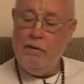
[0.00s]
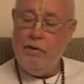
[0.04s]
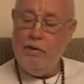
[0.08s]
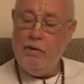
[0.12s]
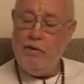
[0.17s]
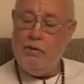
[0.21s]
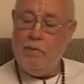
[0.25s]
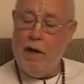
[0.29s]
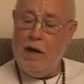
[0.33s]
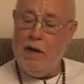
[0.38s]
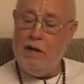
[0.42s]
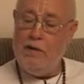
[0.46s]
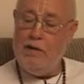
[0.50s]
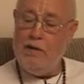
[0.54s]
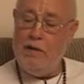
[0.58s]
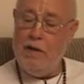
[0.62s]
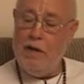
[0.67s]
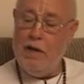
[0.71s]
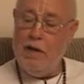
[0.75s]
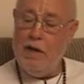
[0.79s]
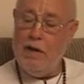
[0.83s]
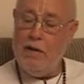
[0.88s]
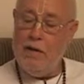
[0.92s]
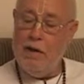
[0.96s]
just by
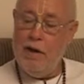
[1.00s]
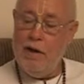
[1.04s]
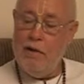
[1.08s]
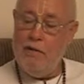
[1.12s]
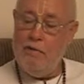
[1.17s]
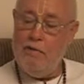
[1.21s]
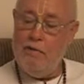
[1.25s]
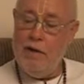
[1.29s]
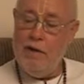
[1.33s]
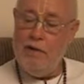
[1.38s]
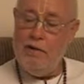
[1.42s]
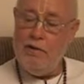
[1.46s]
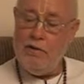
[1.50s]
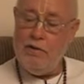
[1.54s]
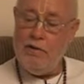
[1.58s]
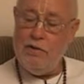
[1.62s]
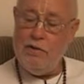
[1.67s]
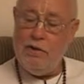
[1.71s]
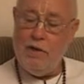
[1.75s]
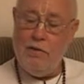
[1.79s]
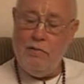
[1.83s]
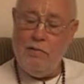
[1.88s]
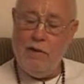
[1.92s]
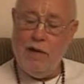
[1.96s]
seeing their
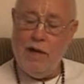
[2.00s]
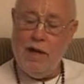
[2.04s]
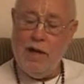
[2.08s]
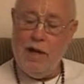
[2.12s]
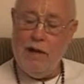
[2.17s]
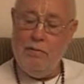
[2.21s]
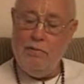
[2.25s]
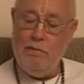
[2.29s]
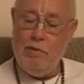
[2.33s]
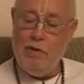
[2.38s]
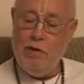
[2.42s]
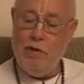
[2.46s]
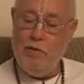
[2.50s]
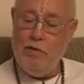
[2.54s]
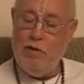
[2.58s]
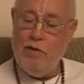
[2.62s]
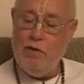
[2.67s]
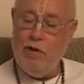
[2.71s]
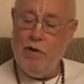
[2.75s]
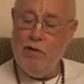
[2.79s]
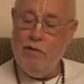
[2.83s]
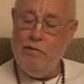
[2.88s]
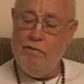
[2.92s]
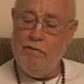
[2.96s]
faces, he became so
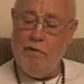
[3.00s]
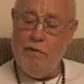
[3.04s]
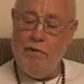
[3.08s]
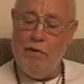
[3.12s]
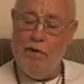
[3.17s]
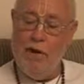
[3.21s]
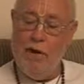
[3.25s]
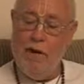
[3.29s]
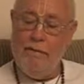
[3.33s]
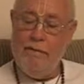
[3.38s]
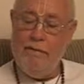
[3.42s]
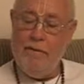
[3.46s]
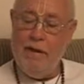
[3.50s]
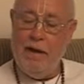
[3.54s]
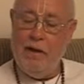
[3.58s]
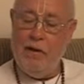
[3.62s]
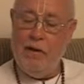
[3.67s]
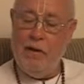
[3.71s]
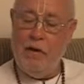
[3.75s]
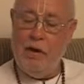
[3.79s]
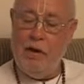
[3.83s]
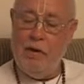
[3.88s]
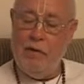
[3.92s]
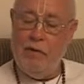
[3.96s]
cheerful that
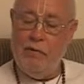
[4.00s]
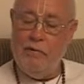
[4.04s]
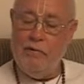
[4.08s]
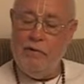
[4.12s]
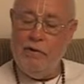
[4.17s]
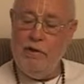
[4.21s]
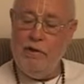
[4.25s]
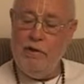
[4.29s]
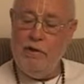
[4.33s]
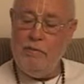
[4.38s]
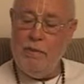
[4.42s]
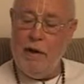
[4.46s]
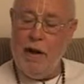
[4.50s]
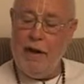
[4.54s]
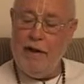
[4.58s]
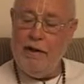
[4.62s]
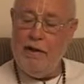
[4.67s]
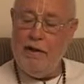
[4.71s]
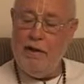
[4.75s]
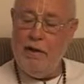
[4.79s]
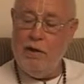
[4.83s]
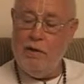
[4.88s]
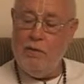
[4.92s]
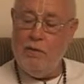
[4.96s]
all over his
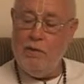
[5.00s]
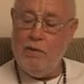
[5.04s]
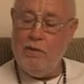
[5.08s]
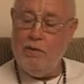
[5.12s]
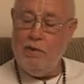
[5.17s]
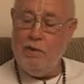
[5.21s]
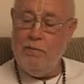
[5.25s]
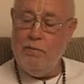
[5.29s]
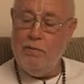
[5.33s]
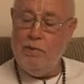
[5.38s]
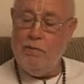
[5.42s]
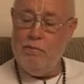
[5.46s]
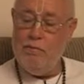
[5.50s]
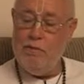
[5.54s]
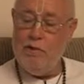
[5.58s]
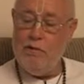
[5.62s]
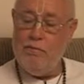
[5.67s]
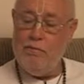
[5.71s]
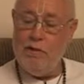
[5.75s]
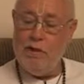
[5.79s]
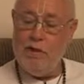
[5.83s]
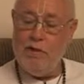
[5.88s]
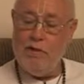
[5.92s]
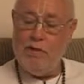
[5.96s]
body there were symptoms
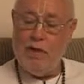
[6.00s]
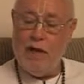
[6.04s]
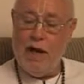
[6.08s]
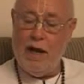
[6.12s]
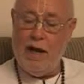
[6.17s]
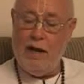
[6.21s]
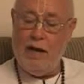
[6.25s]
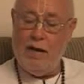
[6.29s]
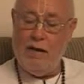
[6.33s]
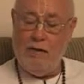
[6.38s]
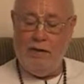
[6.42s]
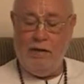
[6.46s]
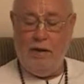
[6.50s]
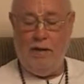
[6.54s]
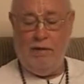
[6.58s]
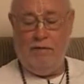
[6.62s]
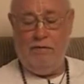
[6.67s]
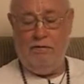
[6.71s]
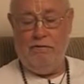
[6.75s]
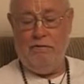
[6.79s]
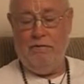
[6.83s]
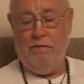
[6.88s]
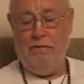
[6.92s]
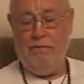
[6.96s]
of ecstatic
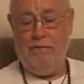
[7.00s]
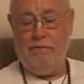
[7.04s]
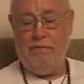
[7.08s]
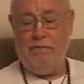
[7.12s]
love.